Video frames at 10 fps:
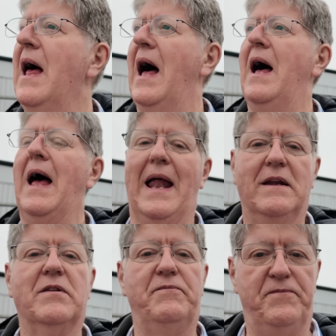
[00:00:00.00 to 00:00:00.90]
And
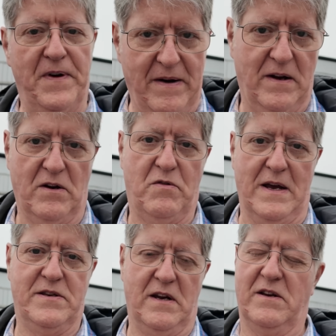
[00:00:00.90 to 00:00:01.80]
it's a very good
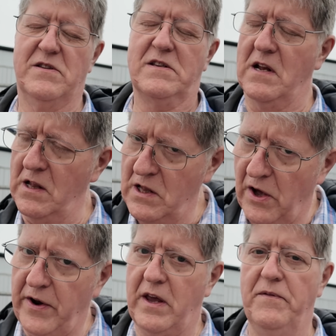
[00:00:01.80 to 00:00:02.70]
question because there's a
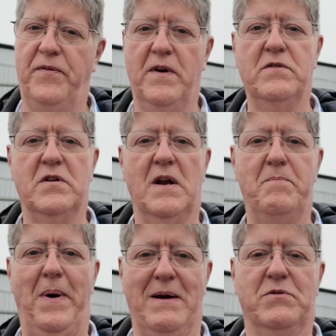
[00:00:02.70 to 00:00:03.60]
lot of confusion
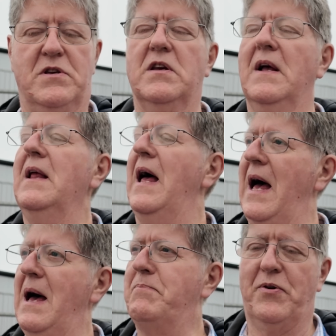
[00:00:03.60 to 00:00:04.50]
about
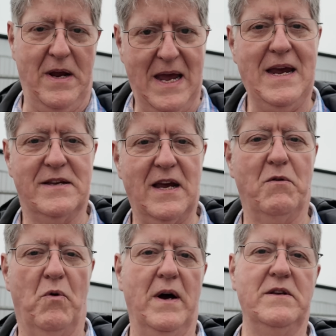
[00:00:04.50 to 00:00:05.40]
preheating.
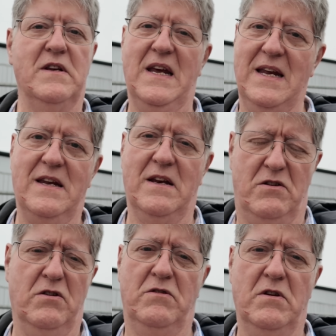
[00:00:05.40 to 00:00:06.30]
Why do you need it?
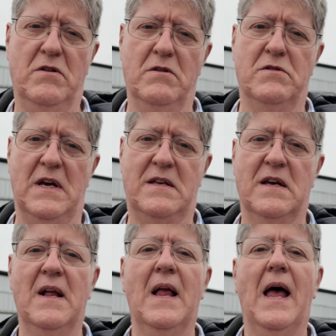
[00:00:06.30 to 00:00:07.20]
Should you use it?
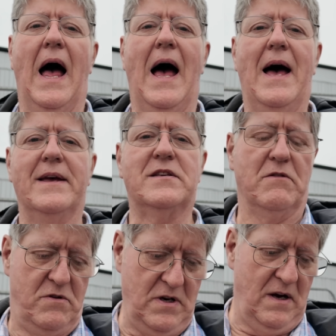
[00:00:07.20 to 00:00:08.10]

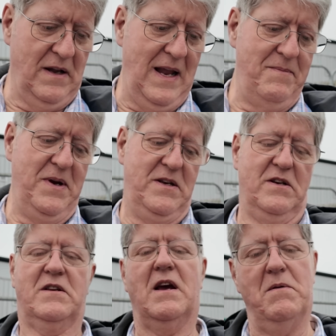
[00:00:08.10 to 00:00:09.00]
So John, let me
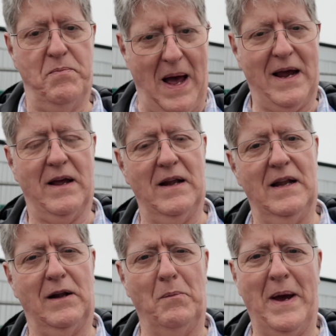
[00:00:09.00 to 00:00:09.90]
just go back a
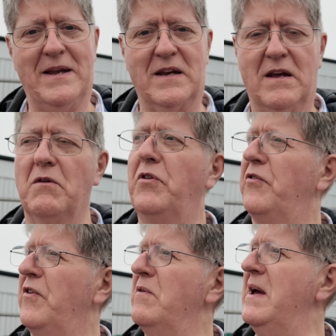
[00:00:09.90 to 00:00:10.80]
little bit and go
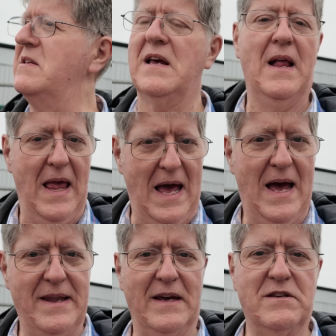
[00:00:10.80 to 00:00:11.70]
through it
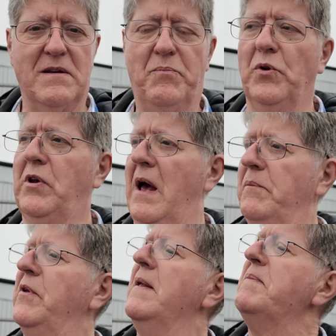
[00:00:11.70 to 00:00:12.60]
in nice simple
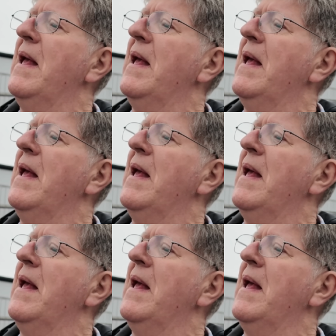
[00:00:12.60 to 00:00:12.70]
terms.